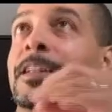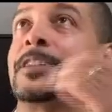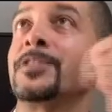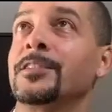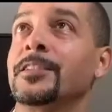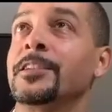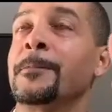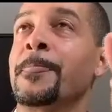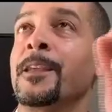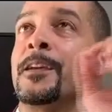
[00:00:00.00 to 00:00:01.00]
And
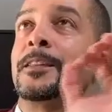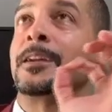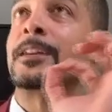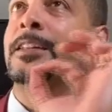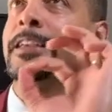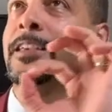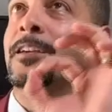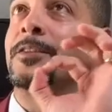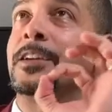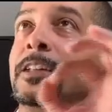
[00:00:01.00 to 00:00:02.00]
allegedly, the
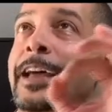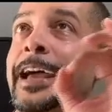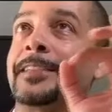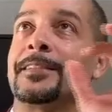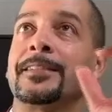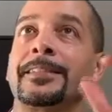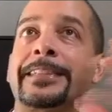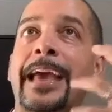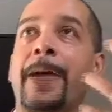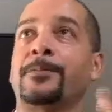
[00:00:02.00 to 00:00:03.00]
clinking of the
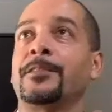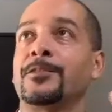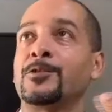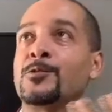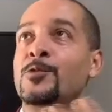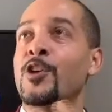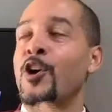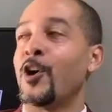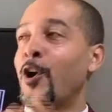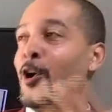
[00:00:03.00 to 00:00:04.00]
glasses tapped
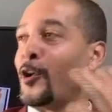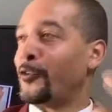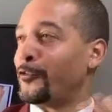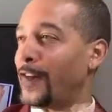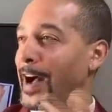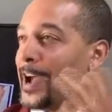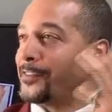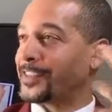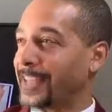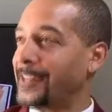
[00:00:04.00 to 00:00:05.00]
into all
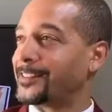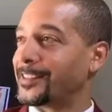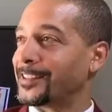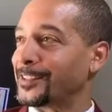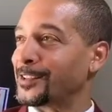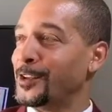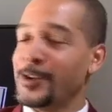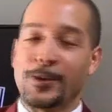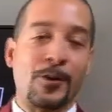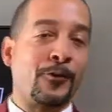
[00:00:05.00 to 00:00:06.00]
5 senses.
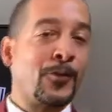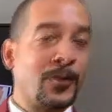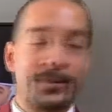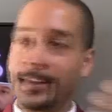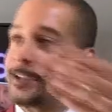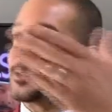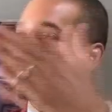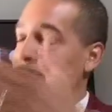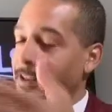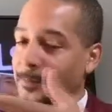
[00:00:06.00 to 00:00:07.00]
Of course, and
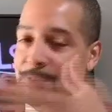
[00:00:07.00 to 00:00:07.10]
as you